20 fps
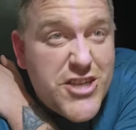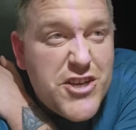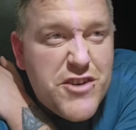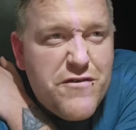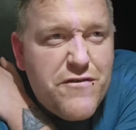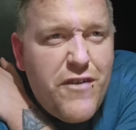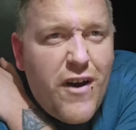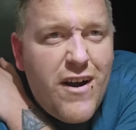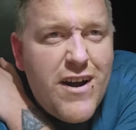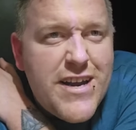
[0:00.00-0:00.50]
You
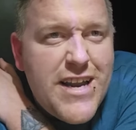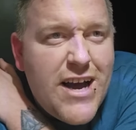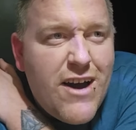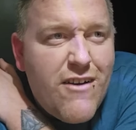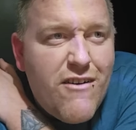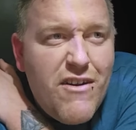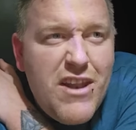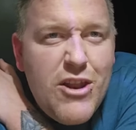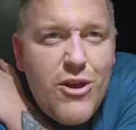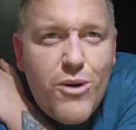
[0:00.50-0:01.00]
find
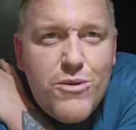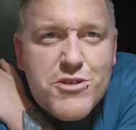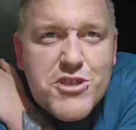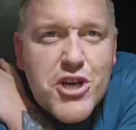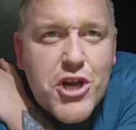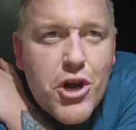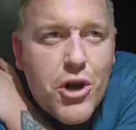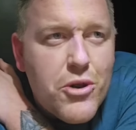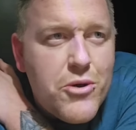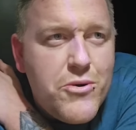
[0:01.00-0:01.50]
out loads
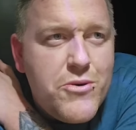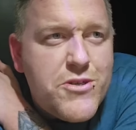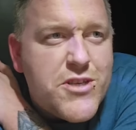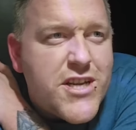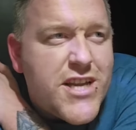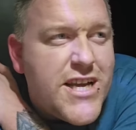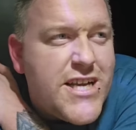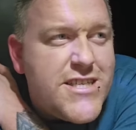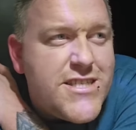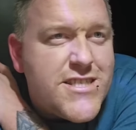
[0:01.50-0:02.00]
of clues
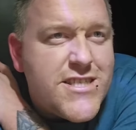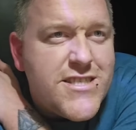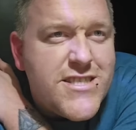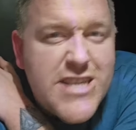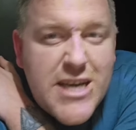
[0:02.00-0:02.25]
and hints and